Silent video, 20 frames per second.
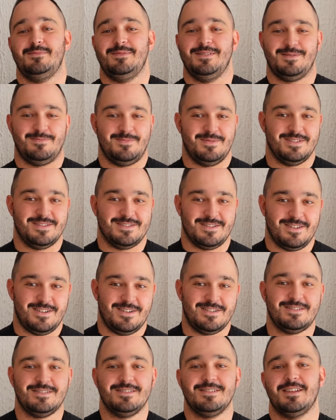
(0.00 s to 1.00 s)
It means a
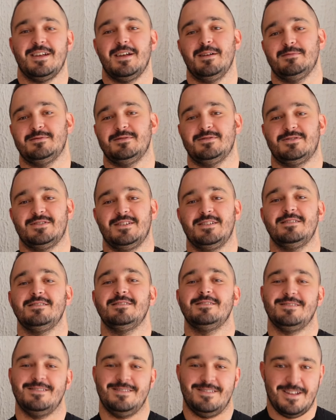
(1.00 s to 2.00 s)
lot, helps the channel.
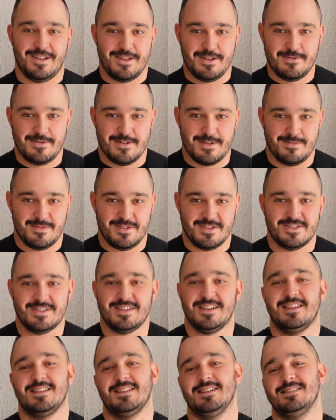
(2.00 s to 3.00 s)
Thank you very much,
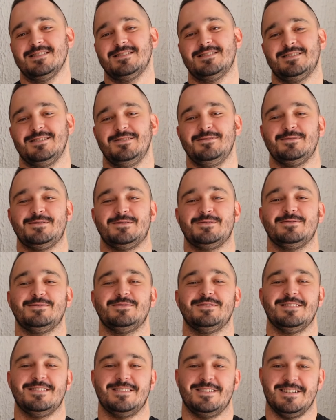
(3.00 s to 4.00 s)
and I'll see you
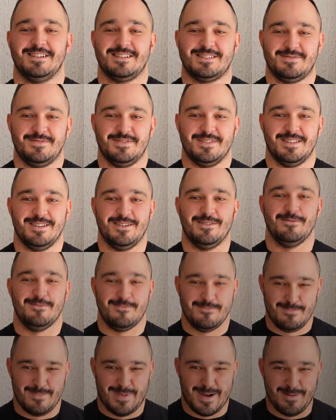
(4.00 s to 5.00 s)
soon in the next video.
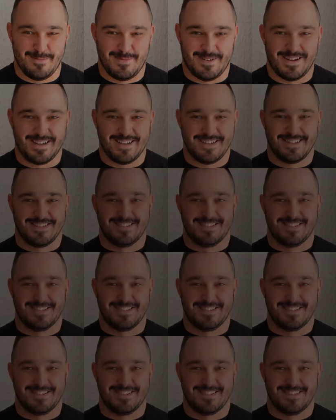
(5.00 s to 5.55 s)
Bye bye.